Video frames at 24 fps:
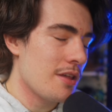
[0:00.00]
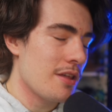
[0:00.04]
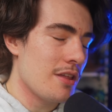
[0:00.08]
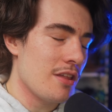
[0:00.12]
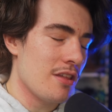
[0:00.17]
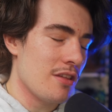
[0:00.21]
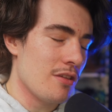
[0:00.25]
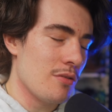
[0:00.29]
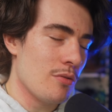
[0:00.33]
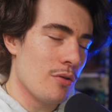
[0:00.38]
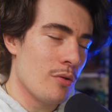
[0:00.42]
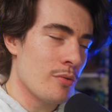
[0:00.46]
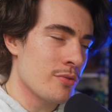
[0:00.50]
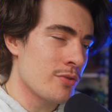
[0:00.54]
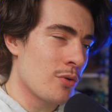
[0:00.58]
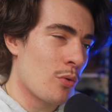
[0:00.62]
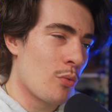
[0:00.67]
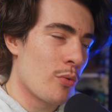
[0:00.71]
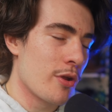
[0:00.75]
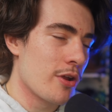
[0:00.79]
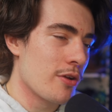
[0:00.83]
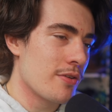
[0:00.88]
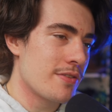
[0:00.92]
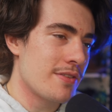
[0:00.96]
It was a
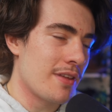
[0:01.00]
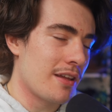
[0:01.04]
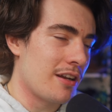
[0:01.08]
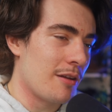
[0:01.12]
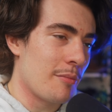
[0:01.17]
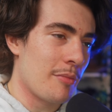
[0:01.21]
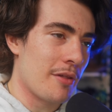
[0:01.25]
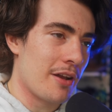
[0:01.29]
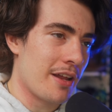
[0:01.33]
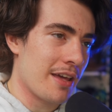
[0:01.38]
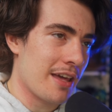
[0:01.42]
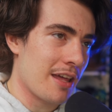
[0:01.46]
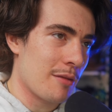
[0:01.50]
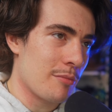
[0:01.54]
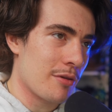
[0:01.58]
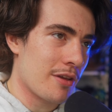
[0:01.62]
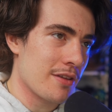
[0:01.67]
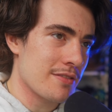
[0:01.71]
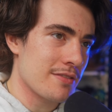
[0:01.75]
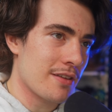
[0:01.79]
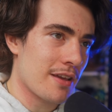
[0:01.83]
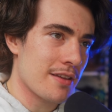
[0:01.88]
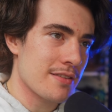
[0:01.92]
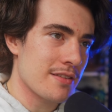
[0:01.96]
weird setup that I had
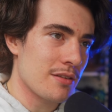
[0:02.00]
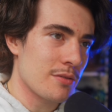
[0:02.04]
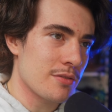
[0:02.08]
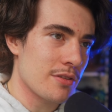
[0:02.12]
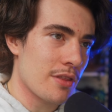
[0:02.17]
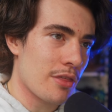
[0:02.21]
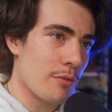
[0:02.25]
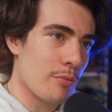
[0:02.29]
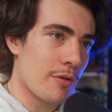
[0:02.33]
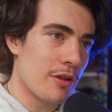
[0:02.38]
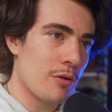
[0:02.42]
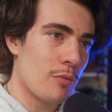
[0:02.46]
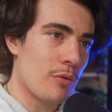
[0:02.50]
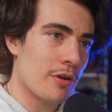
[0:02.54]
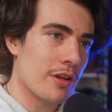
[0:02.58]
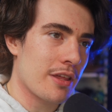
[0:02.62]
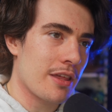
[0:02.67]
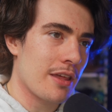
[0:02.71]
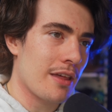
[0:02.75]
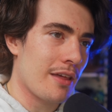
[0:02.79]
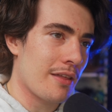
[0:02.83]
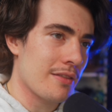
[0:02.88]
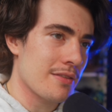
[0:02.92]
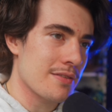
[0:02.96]
because, like I said, it was a 3-in-1
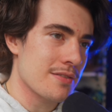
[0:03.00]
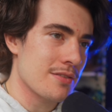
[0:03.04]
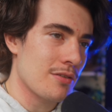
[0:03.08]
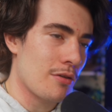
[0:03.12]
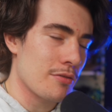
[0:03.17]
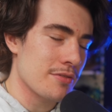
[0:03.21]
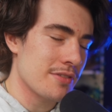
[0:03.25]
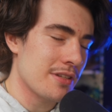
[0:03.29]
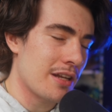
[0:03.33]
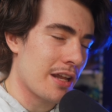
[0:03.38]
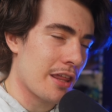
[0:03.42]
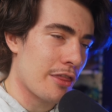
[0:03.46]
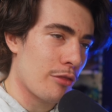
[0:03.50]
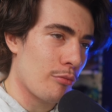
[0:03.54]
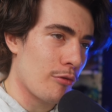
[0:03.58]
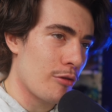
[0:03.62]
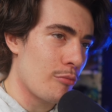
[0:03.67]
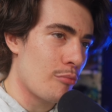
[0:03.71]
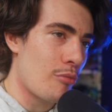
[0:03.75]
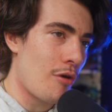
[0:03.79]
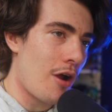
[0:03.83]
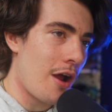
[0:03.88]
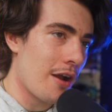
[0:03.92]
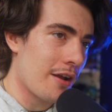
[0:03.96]
kit. So I was sending 3
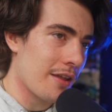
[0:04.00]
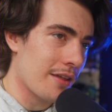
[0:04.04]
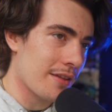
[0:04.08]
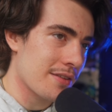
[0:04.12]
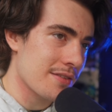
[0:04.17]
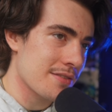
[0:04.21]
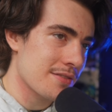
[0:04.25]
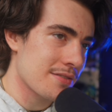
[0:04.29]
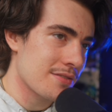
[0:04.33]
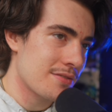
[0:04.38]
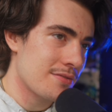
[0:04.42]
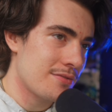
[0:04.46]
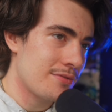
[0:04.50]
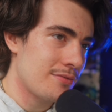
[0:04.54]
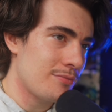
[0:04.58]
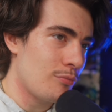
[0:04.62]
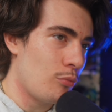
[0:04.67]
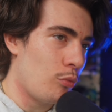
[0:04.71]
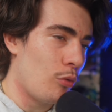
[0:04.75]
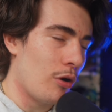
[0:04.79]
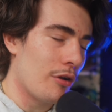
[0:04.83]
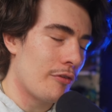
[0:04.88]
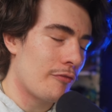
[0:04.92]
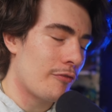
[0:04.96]
products,
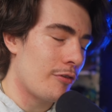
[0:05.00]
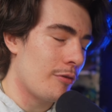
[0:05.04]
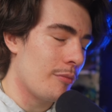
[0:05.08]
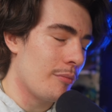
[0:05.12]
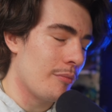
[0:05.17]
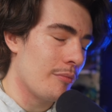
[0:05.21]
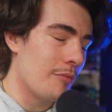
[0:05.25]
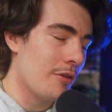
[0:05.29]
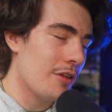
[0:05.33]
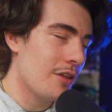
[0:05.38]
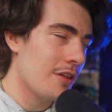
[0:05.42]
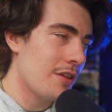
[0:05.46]
1 from